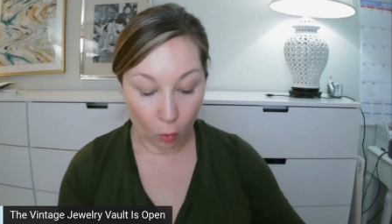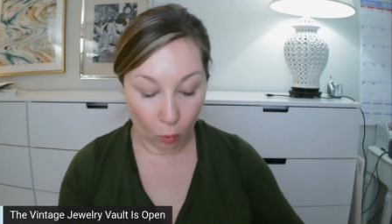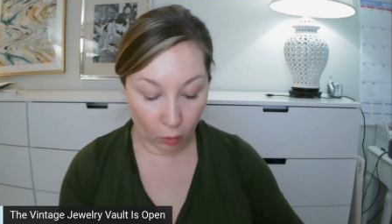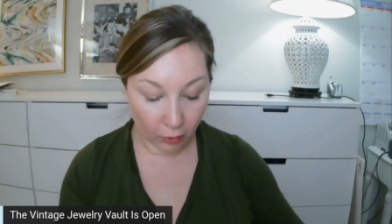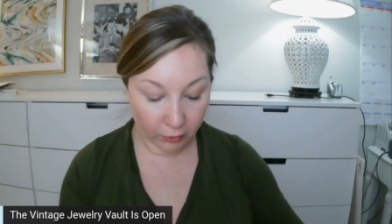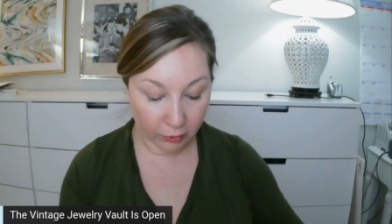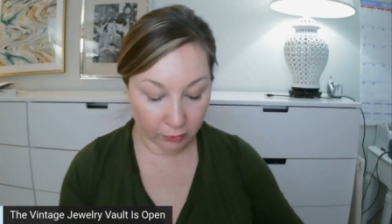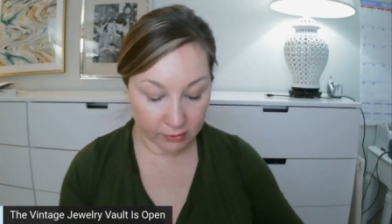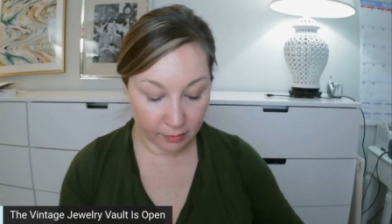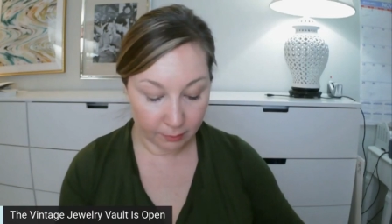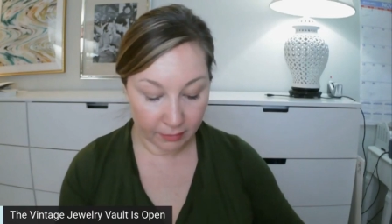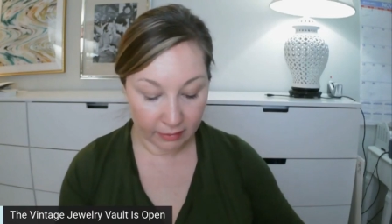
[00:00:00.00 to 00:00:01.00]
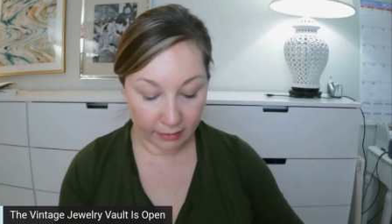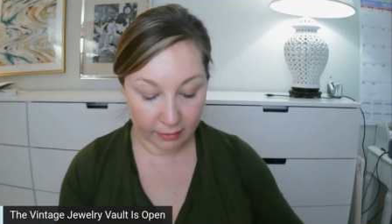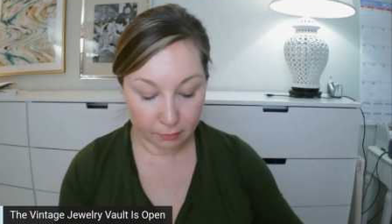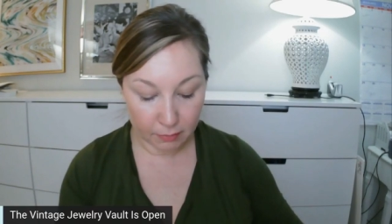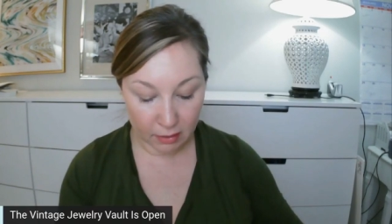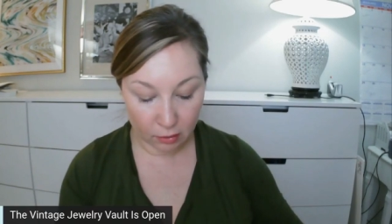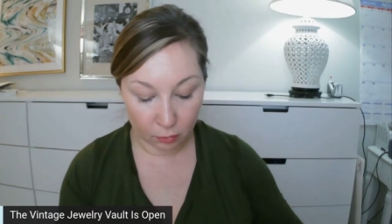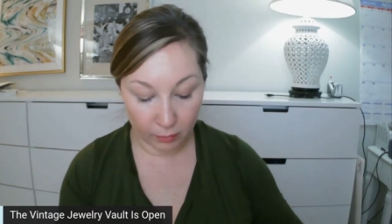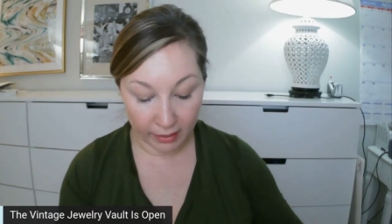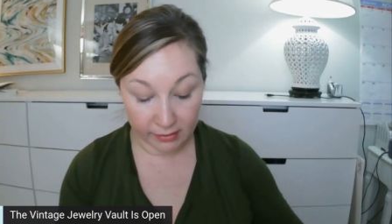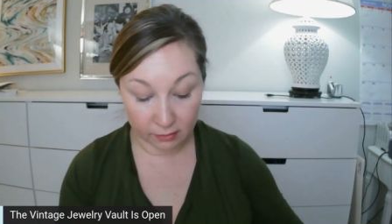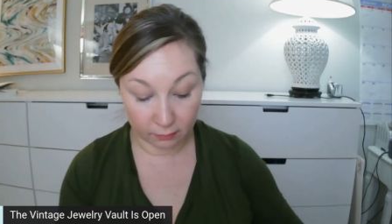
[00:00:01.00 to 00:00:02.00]
or you're somebody like me who
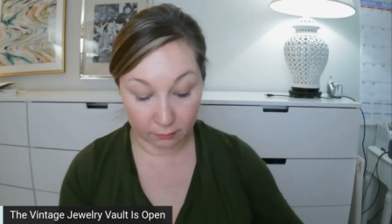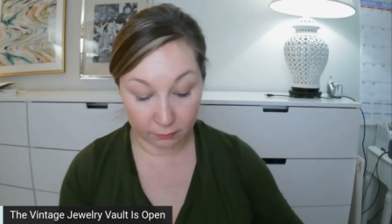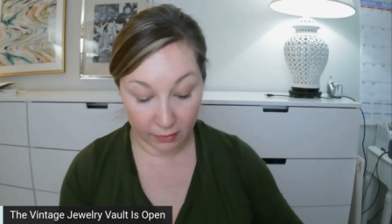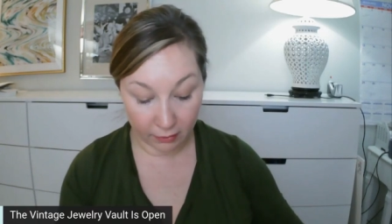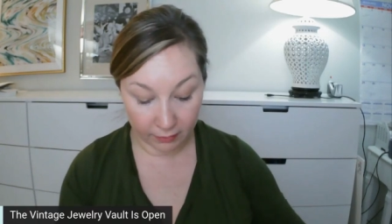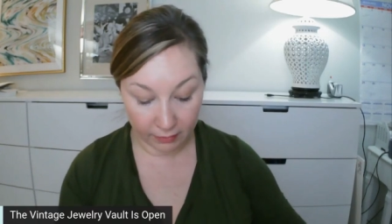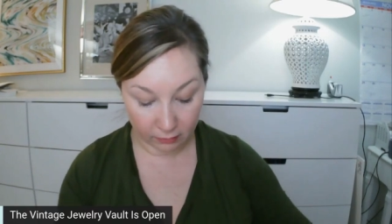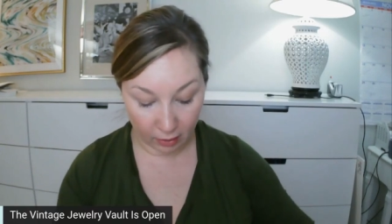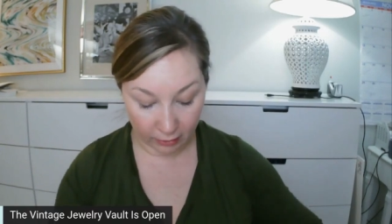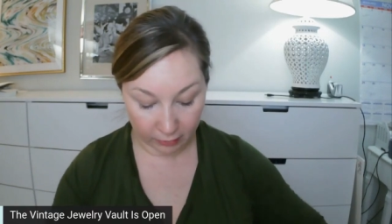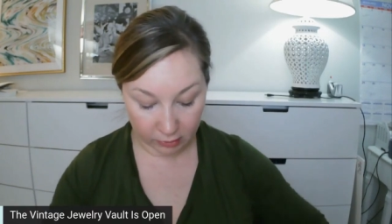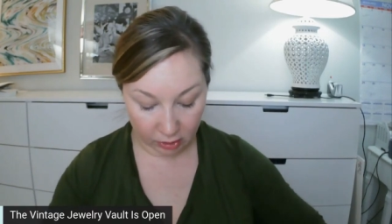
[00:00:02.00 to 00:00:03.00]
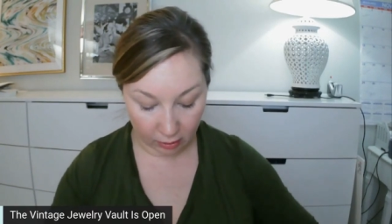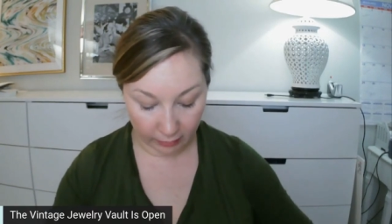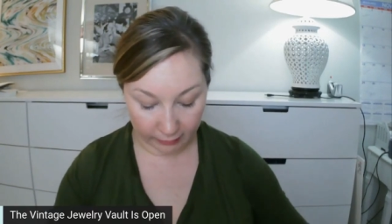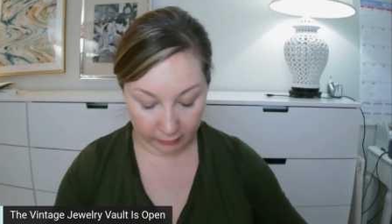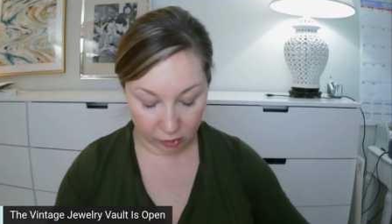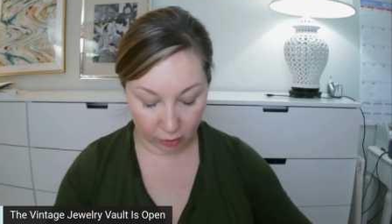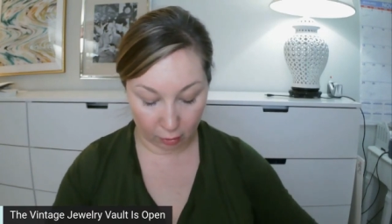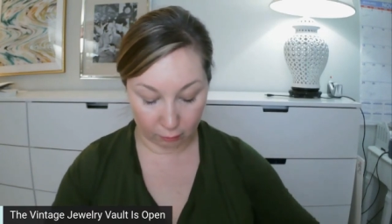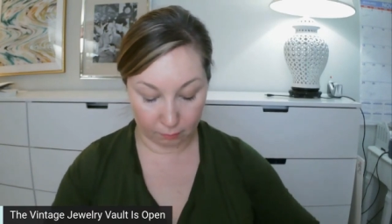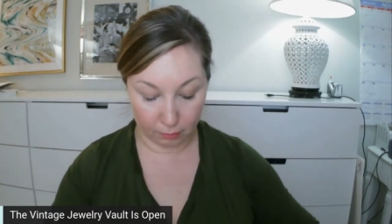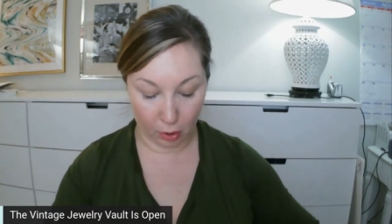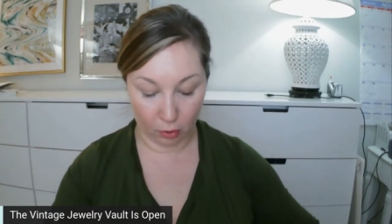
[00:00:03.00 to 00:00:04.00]
has a very large collection
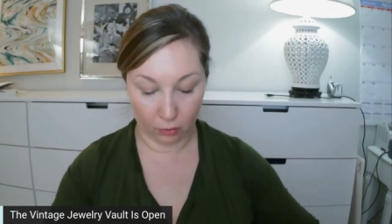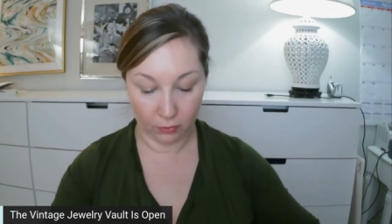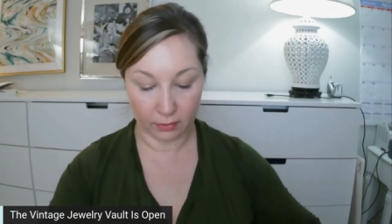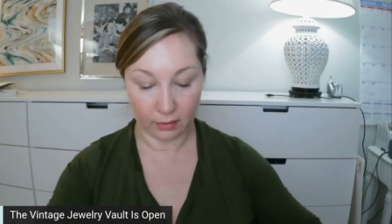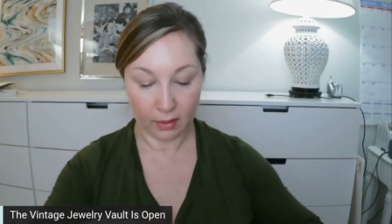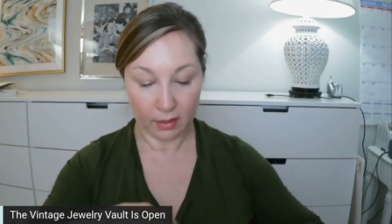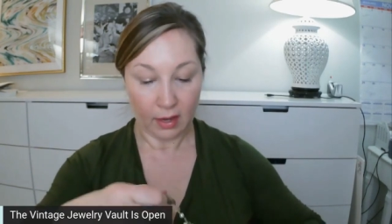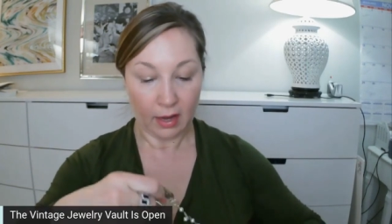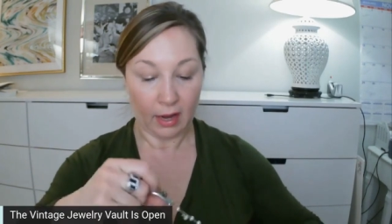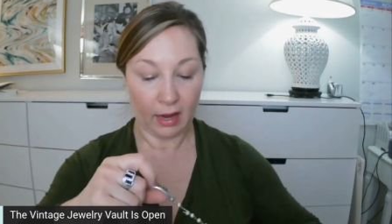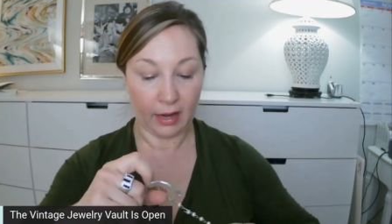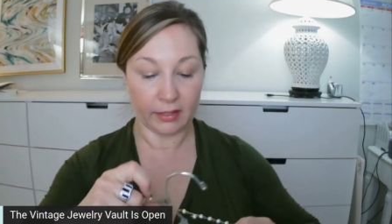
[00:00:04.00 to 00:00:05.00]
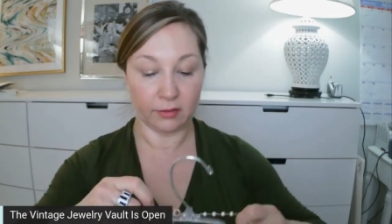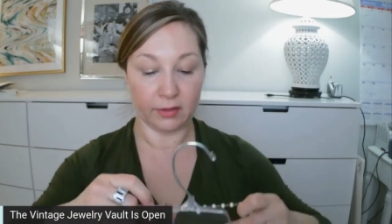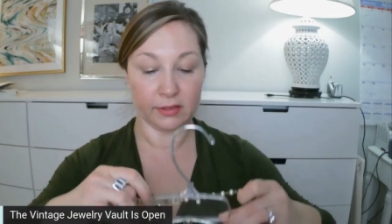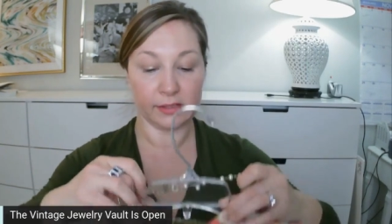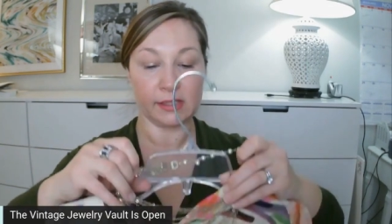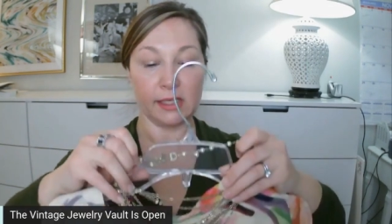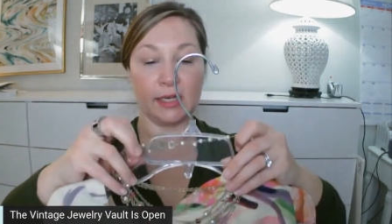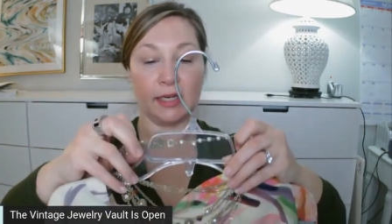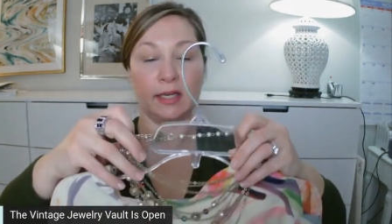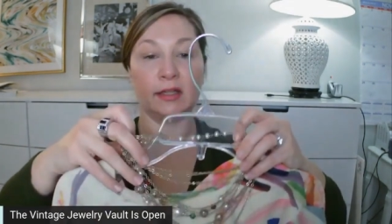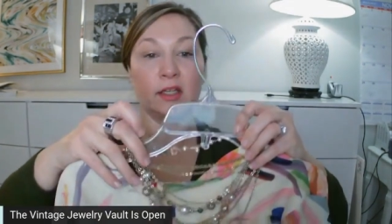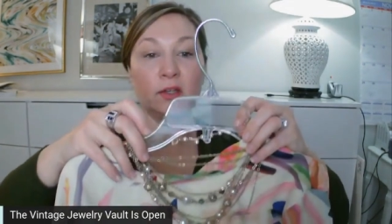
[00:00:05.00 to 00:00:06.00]
of both, uh, you can
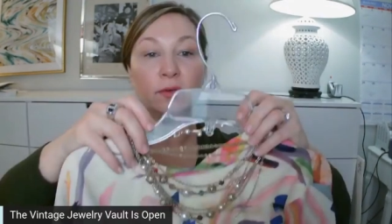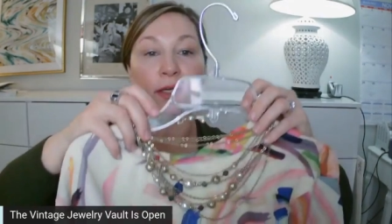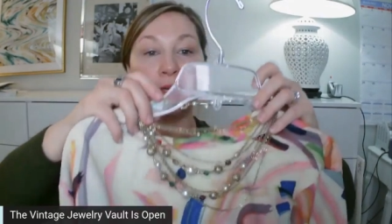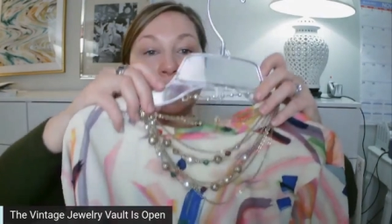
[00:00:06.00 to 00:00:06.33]
see that you can